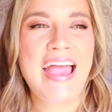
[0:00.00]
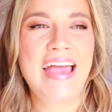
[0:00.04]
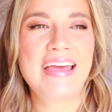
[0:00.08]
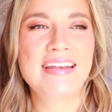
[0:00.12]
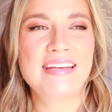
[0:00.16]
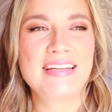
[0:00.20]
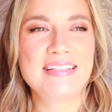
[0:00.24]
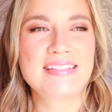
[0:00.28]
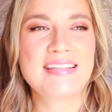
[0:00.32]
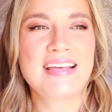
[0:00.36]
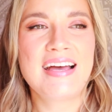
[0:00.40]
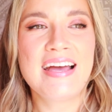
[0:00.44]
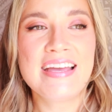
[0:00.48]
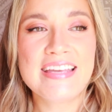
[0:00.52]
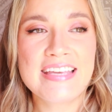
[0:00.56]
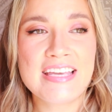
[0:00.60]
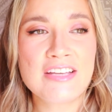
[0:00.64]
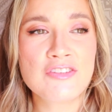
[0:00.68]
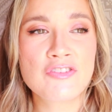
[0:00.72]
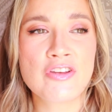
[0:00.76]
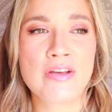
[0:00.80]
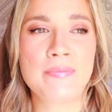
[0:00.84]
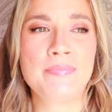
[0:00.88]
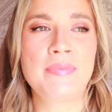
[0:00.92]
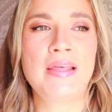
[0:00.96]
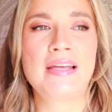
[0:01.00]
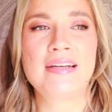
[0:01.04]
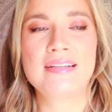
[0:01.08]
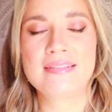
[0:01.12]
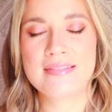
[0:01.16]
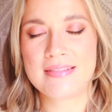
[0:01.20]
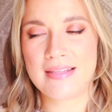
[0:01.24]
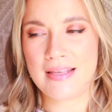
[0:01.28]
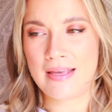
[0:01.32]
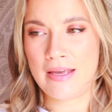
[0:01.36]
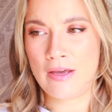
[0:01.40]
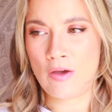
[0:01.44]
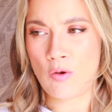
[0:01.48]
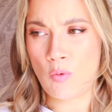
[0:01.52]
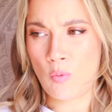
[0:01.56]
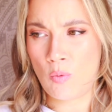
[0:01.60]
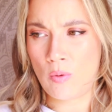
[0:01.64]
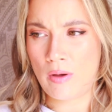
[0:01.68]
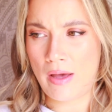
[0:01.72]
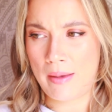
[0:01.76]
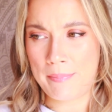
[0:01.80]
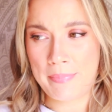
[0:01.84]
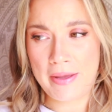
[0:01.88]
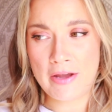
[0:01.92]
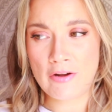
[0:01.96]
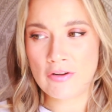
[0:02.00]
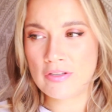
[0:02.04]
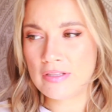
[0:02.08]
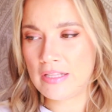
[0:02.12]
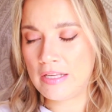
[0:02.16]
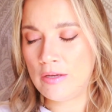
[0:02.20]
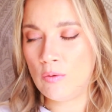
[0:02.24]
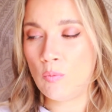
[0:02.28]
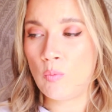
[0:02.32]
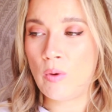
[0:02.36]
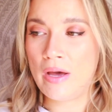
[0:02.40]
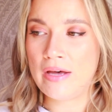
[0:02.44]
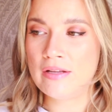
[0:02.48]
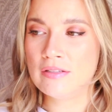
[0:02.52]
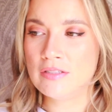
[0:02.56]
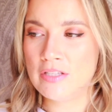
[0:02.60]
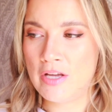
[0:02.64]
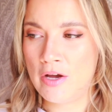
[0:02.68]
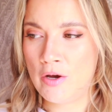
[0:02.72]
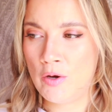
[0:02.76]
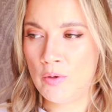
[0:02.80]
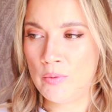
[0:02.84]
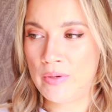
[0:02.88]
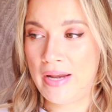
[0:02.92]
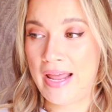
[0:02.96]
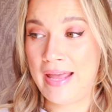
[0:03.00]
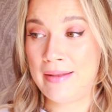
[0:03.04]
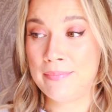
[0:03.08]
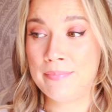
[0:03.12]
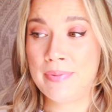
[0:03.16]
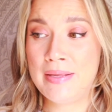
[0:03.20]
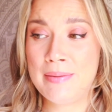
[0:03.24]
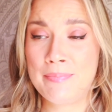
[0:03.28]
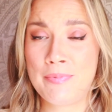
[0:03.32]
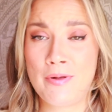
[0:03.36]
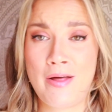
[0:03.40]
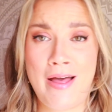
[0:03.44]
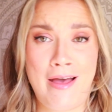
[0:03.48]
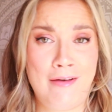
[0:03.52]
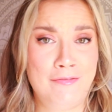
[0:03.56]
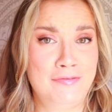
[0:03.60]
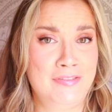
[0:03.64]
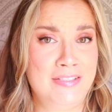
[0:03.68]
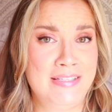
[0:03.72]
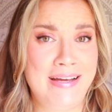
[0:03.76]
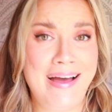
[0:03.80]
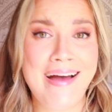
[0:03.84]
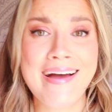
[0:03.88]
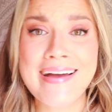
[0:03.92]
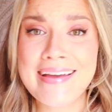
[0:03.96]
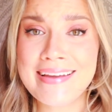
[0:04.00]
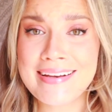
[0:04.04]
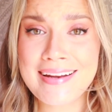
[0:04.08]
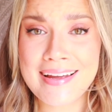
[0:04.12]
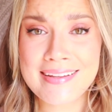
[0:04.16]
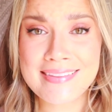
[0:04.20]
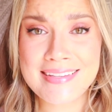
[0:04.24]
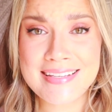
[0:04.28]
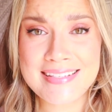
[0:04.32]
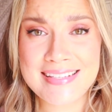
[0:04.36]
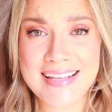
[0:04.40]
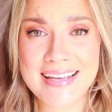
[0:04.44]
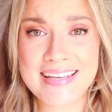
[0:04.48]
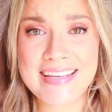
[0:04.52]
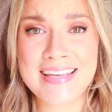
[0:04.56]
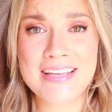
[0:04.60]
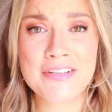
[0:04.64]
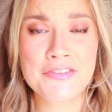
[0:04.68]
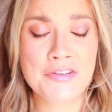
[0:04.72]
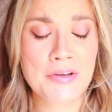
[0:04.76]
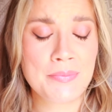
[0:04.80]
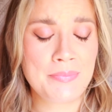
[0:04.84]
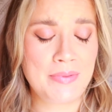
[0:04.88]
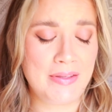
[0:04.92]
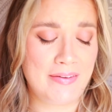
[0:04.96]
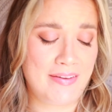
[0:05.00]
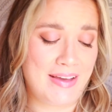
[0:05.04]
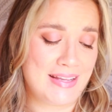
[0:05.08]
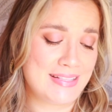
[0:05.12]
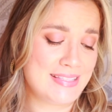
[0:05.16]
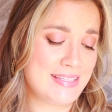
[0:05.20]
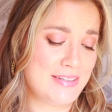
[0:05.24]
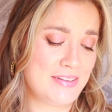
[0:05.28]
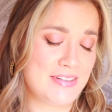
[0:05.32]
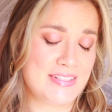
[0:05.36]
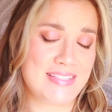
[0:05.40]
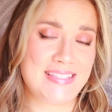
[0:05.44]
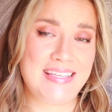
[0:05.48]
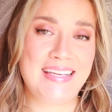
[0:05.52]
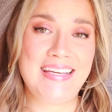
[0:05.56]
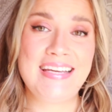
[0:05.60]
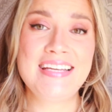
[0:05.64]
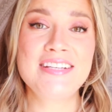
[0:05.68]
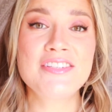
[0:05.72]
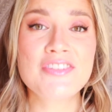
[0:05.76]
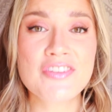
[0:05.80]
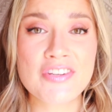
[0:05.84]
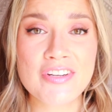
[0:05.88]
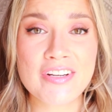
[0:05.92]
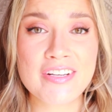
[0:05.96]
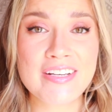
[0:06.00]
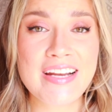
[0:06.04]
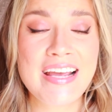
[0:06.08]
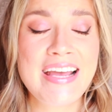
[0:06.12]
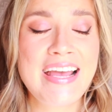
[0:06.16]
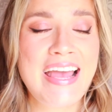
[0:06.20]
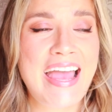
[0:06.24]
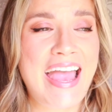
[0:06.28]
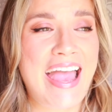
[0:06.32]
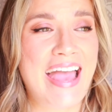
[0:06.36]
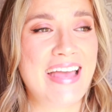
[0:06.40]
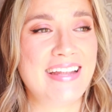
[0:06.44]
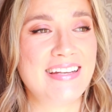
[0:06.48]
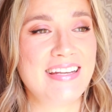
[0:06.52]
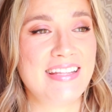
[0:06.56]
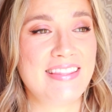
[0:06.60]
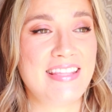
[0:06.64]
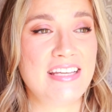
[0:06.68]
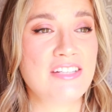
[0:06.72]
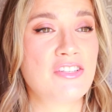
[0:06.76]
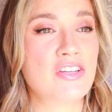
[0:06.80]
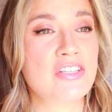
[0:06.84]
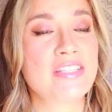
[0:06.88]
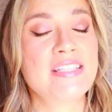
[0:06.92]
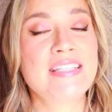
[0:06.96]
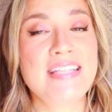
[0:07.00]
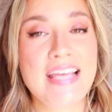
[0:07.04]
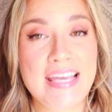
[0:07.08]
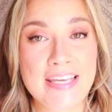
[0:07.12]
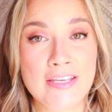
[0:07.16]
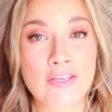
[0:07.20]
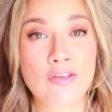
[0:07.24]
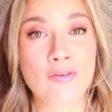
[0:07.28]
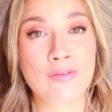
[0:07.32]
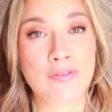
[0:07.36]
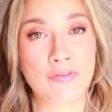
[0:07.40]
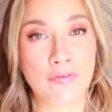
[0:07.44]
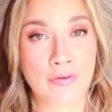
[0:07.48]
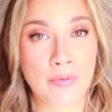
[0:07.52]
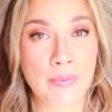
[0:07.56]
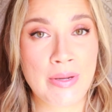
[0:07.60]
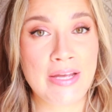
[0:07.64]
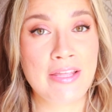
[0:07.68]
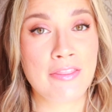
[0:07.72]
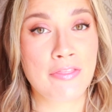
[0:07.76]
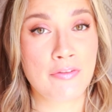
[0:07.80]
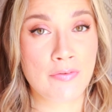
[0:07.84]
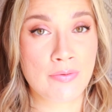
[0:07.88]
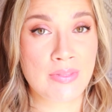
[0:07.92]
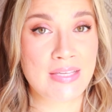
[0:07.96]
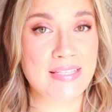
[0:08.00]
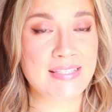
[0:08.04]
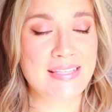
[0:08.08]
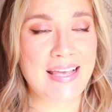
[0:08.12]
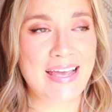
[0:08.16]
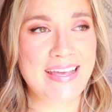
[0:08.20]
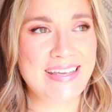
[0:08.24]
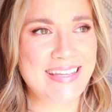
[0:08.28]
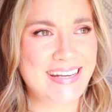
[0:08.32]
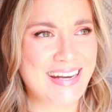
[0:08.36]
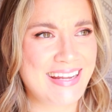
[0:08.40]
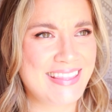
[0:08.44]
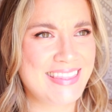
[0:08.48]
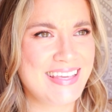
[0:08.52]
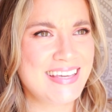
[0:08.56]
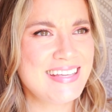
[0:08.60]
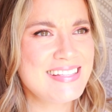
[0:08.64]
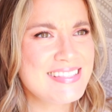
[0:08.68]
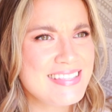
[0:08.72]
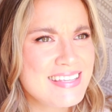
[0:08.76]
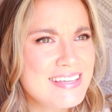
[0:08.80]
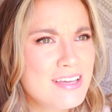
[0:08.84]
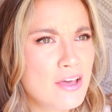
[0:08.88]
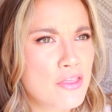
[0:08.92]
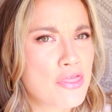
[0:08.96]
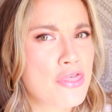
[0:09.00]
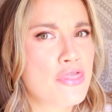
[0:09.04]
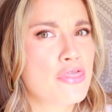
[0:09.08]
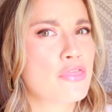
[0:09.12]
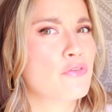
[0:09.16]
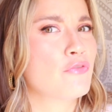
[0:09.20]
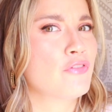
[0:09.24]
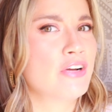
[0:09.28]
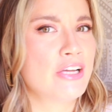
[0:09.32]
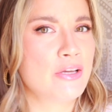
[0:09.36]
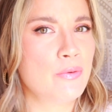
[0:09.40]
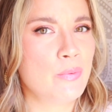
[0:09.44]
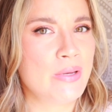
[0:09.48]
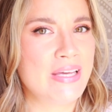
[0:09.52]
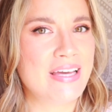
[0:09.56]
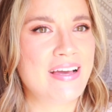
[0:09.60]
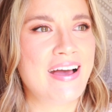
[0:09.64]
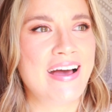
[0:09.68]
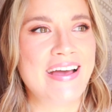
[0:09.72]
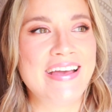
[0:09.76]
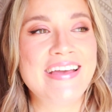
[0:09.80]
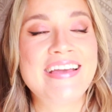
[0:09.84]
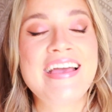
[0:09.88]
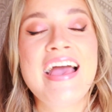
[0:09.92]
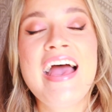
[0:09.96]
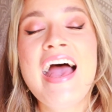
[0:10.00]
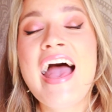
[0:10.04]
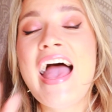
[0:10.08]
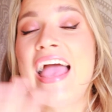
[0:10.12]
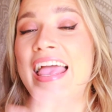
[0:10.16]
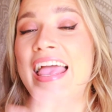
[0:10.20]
And it's a hiking trip that is, like, apparently well known, and people have died on this hiking trip. They got seriously injured, and they just take you through it, through this hike. And I think it's like a 3-week hike.